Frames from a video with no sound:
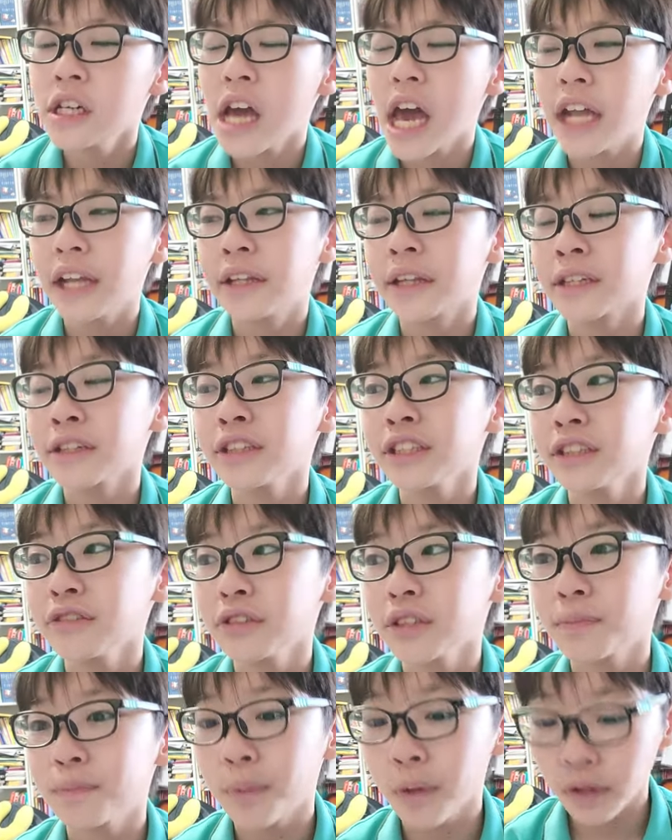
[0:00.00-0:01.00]
And later she
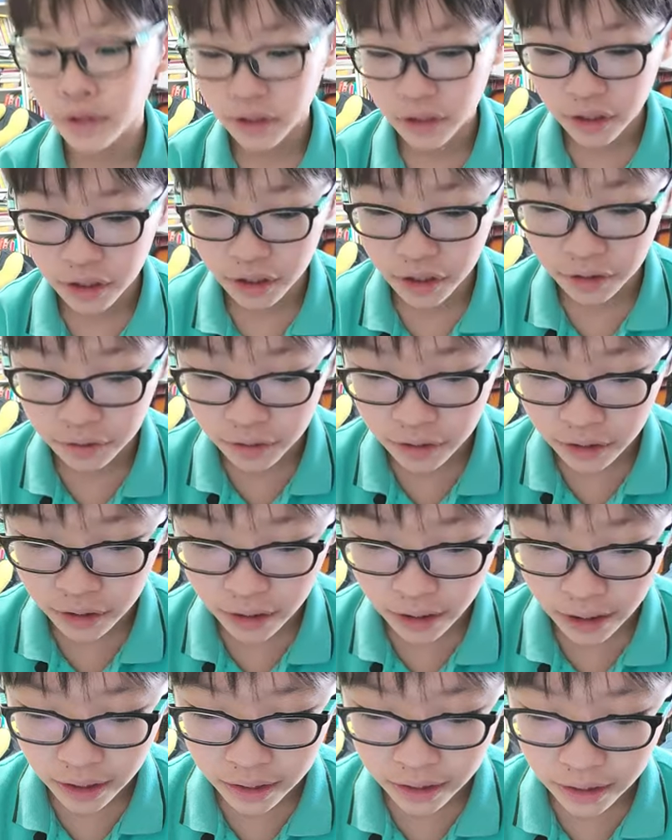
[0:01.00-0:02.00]
was prosecuted,
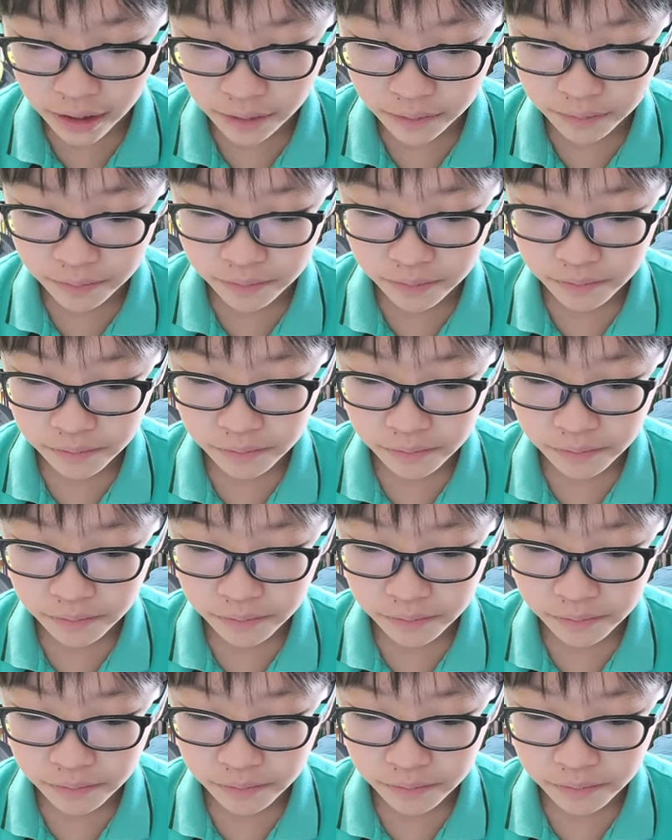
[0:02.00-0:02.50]
and then